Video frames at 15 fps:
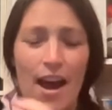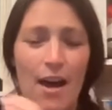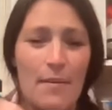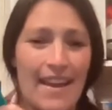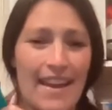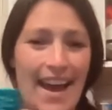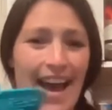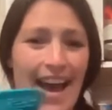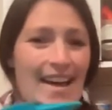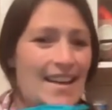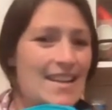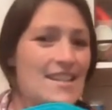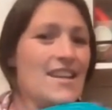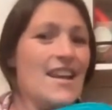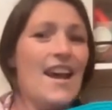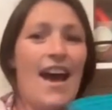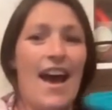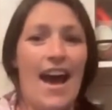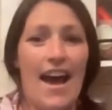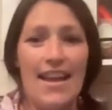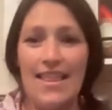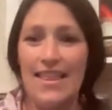my gosh.
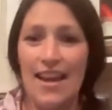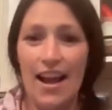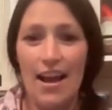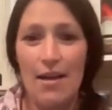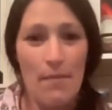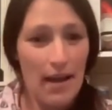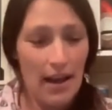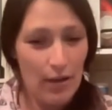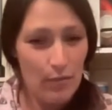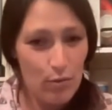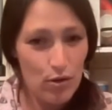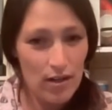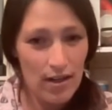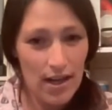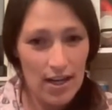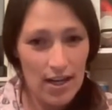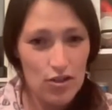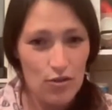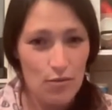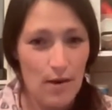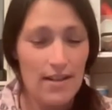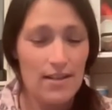I think I may have bought an
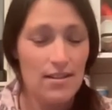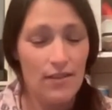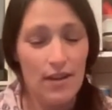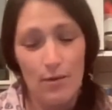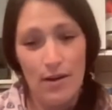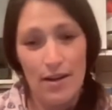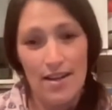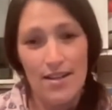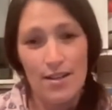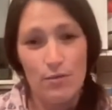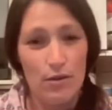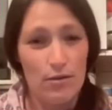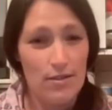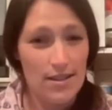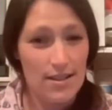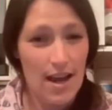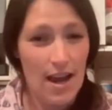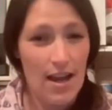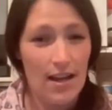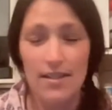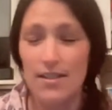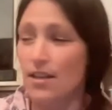extra one. So if anyone is real stuck,
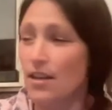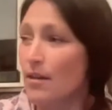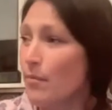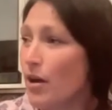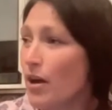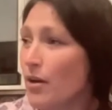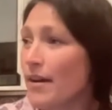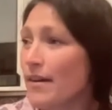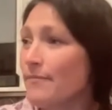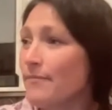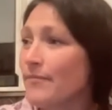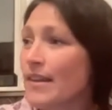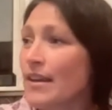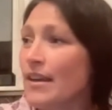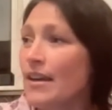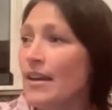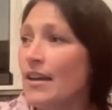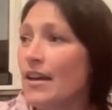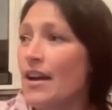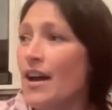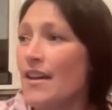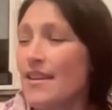did I buy one?
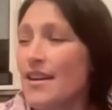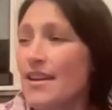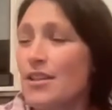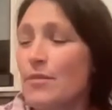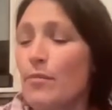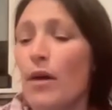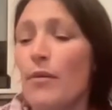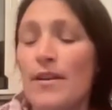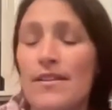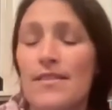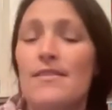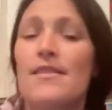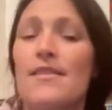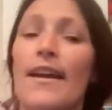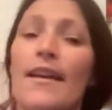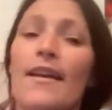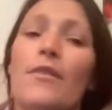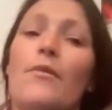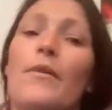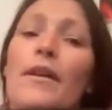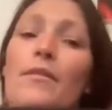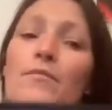I think I did buy one because I was like,
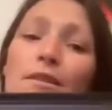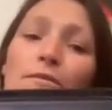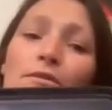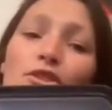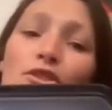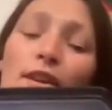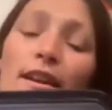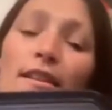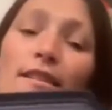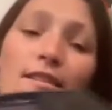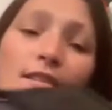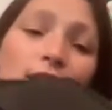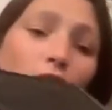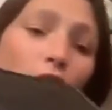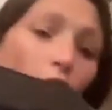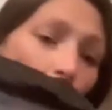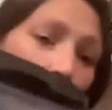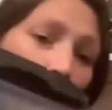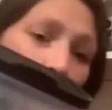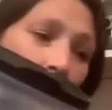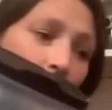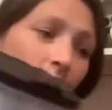when I'm demonstrating, this is
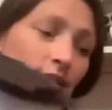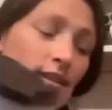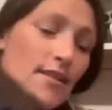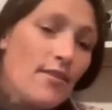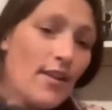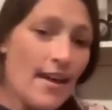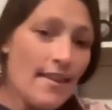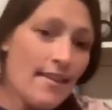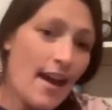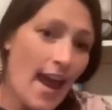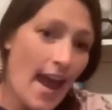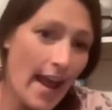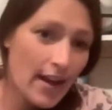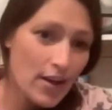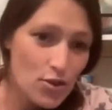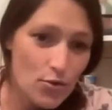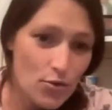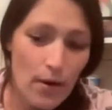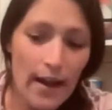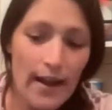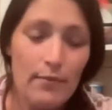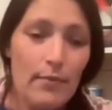old. I need to have like the actual
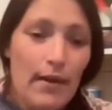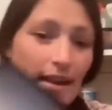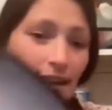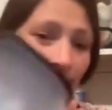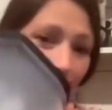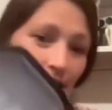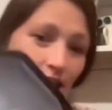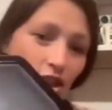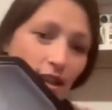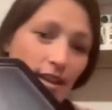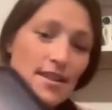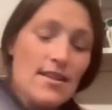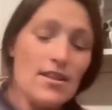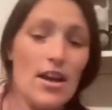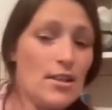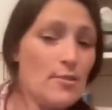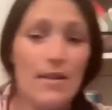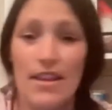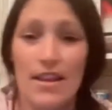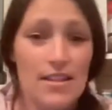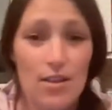one, but at least you get the size, but they're